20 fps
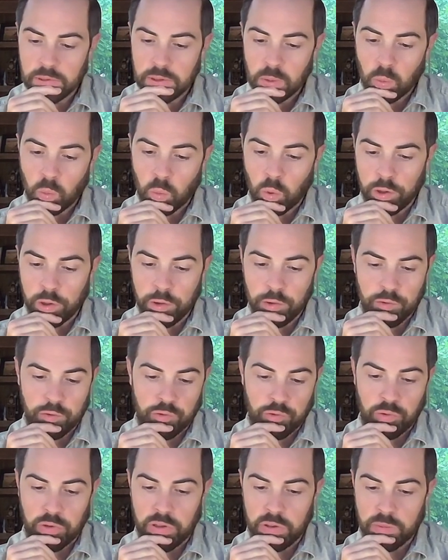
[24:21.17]
what are your
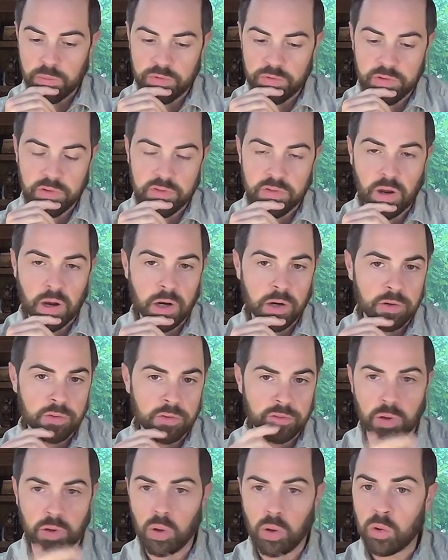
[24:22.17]
dreams, desires,
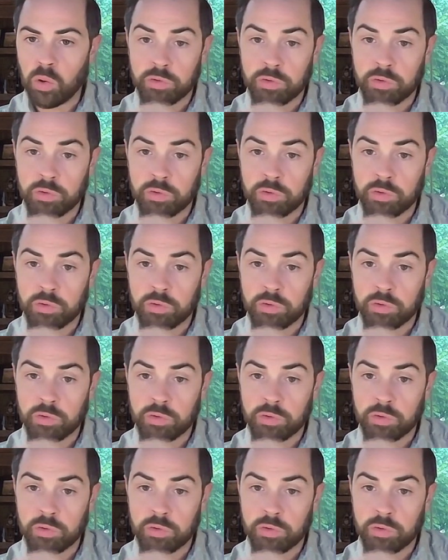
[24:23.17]
goals,